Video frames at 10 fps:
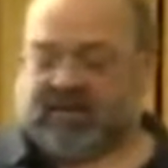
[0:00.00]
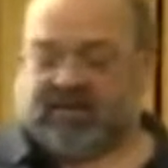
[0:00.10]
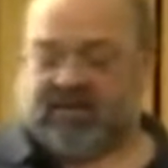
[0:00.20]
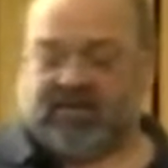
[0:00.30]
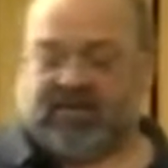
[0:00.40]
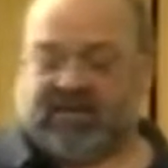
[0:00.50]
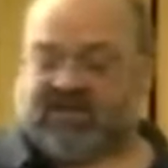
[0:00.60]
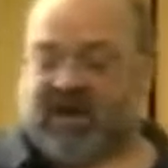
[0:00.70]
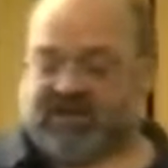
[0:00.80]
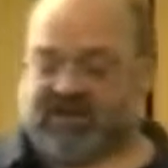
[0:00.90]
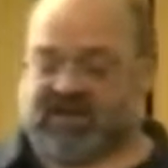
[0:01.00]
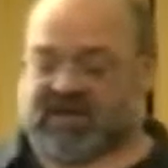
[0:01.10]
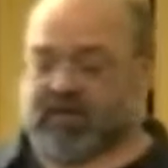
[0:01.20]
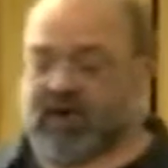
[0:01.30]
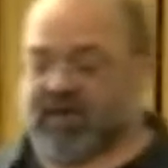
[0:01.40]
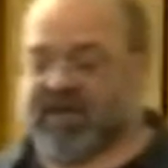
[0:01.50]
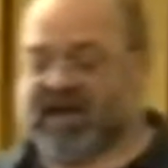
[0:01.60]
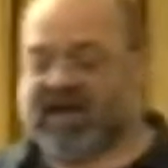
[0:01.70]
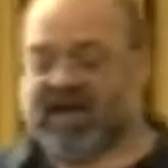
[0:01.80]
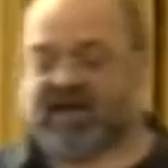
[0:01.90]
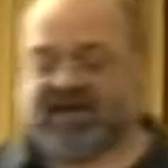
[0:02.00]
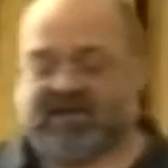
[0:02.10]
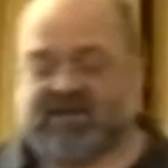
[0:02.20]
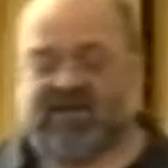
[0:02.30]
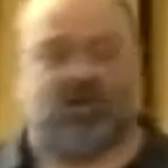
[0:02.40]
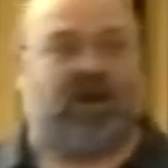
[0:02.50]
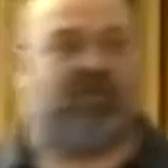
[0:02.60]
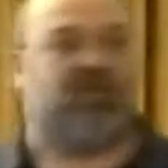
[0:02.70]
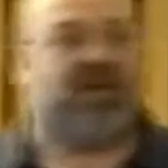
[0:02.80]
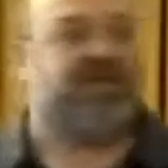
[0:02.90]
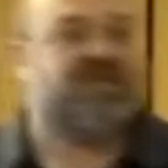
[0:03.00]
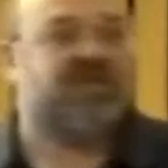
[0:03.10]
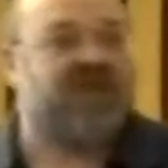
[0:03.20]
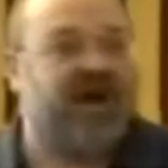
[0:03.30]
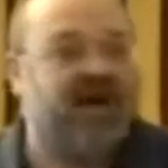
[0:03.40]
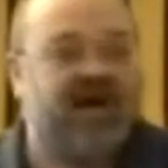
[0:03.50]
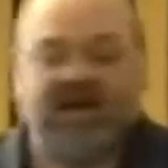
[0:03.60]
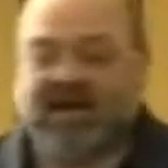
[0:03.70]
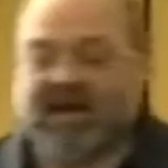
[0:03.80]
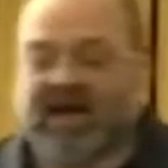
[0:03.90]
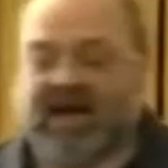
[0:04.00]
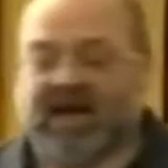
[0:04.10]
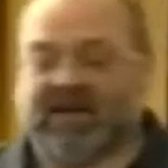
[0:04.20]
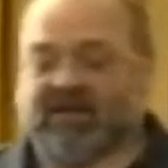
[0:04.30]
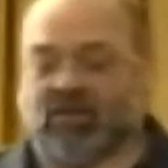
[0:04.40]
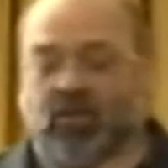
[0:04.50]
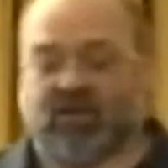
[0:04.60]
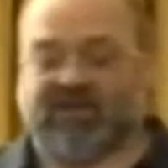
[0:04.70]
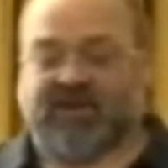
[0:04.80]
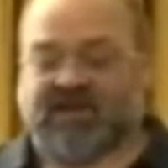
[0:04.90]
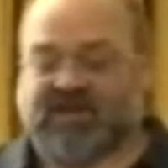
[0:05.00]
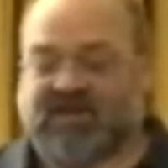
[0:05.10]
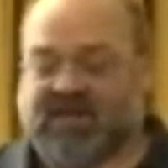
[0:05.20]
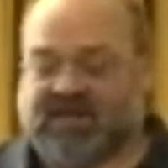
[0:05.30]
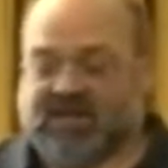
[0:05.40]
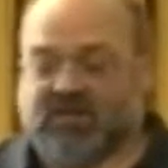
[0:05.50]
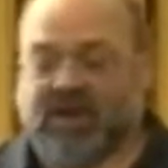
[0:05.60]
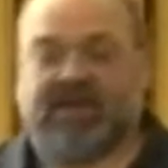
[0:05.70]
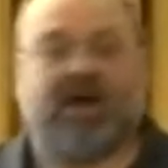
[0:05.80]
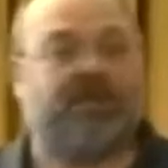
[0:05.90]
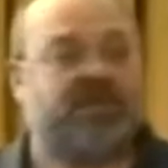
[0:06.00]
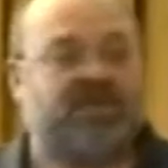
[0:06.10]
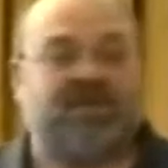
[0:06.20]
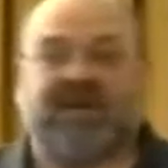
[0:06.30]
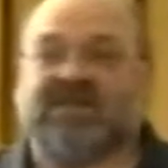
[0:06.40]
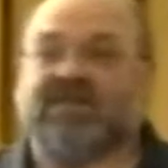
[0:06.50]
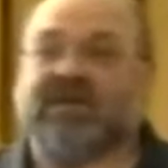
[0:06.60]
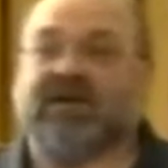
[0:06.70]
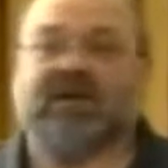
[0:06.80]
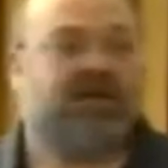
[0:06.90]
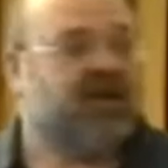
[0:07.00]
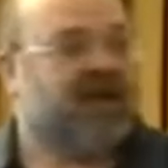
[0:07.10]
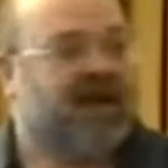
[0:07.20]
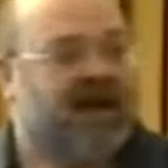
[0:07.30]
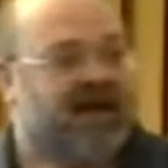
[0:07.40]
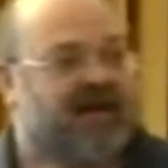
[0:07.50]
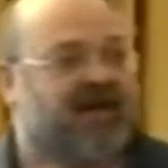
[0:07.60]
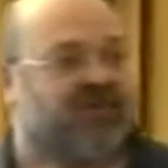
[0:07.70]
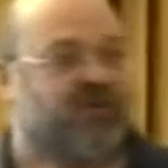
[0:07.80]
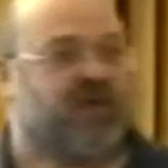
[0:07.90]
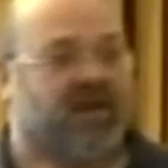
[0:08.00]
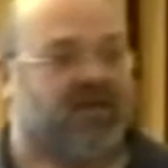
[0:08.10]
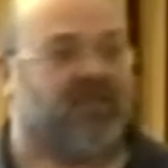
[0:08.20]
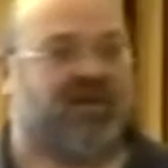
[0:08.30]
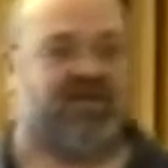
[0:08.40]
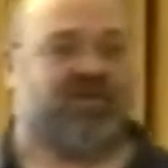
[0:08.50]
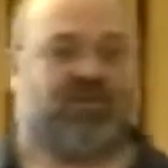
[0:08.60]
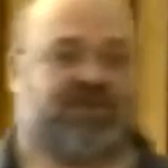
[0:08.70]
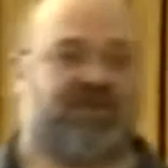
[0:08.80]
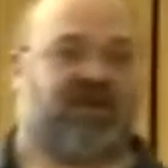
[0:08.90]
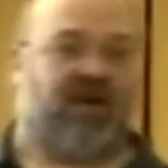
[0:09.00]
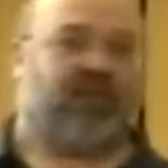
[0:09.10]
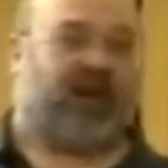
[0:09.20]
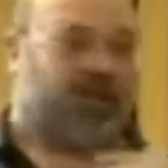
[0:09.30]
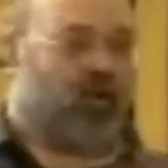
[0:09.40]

this function at the bottom here is the one that will give us the data, and all this function does is wrap it up in some XML and hand it off to another function which is going to wrap all